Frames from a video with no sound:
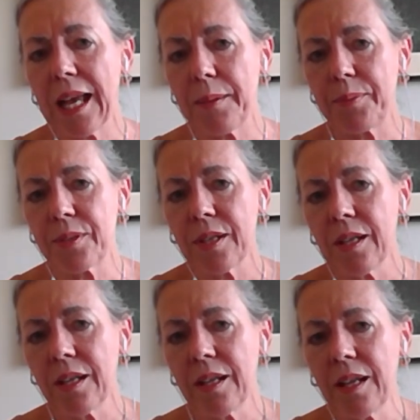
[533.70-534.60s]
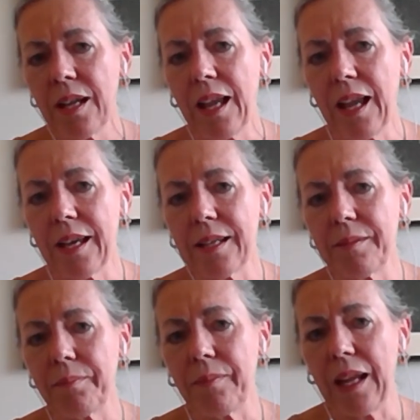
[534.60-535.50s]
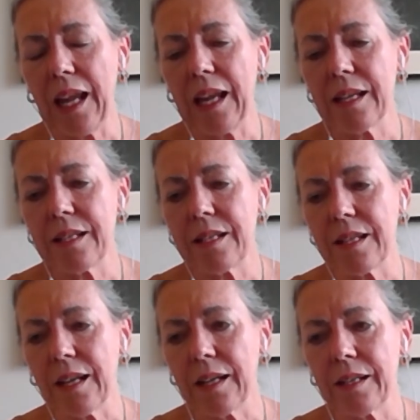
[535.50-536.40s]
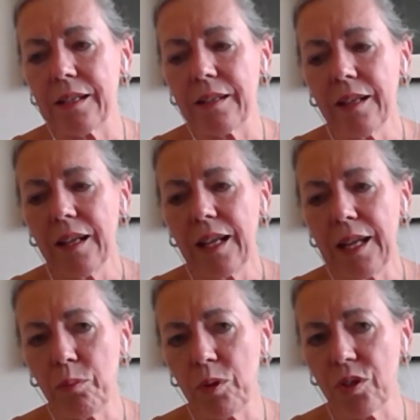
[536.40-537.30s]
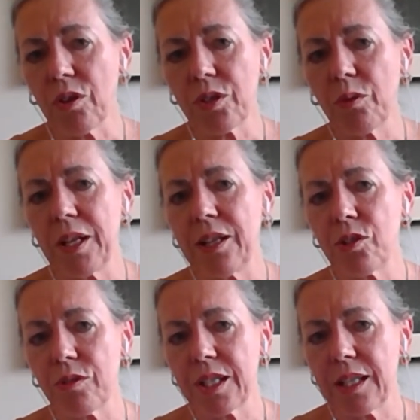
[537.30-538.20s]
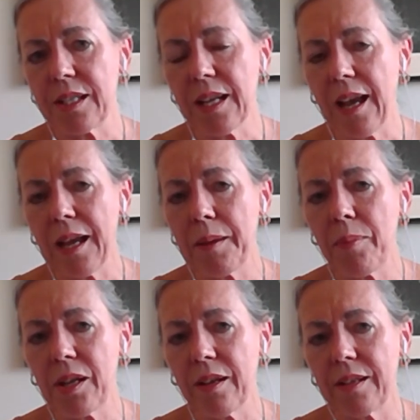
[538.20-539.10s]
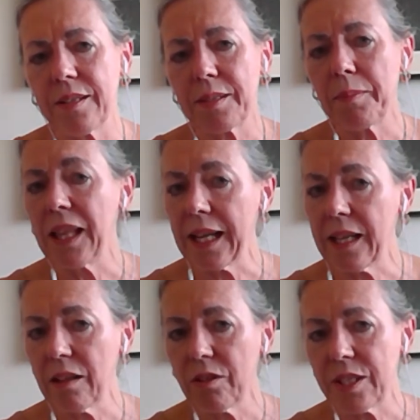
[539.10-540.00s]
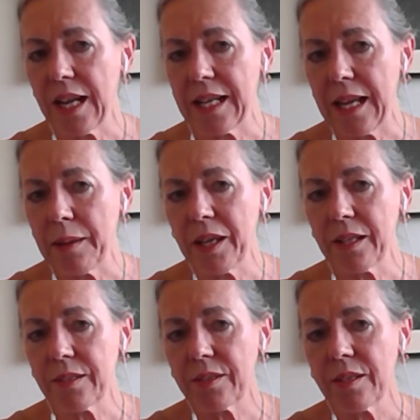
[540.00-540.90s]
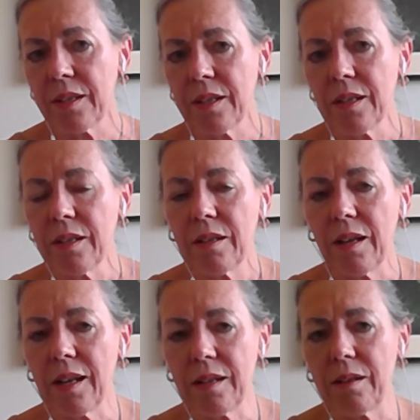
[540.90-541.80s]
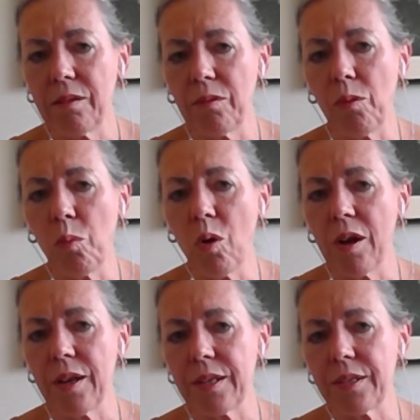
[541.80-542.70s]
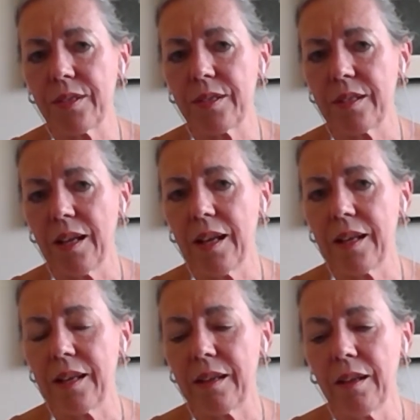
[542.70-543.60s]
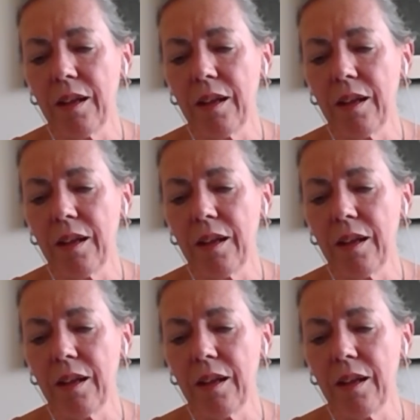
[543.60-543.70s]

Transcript: Labs, um, and uh, it was also an interesting time because molecular dynamics uh, was uh,